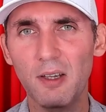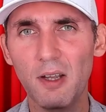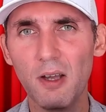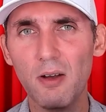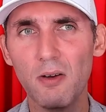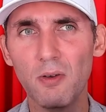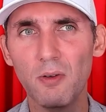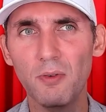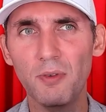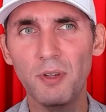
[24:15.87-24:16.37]

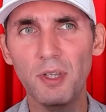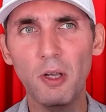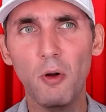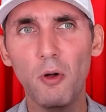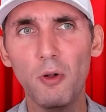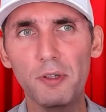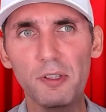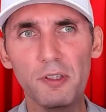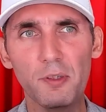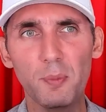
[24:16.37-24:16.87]
No, the
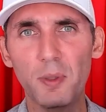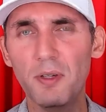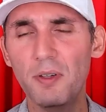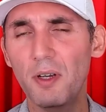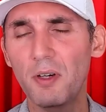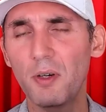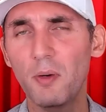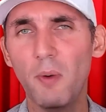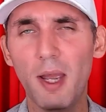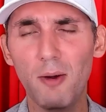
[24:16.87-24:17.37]
old has been
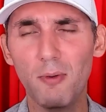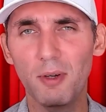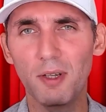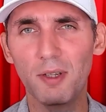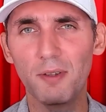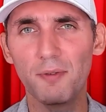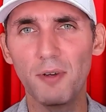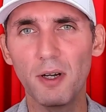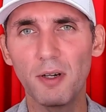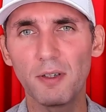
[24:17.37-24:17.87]
done away
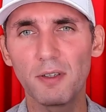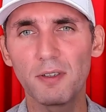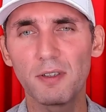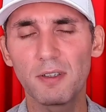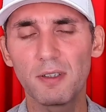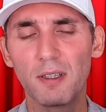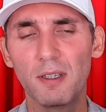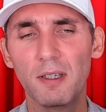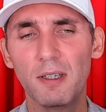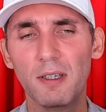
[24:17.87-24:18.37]
with,
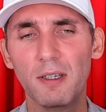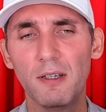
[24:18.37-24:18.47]
folks.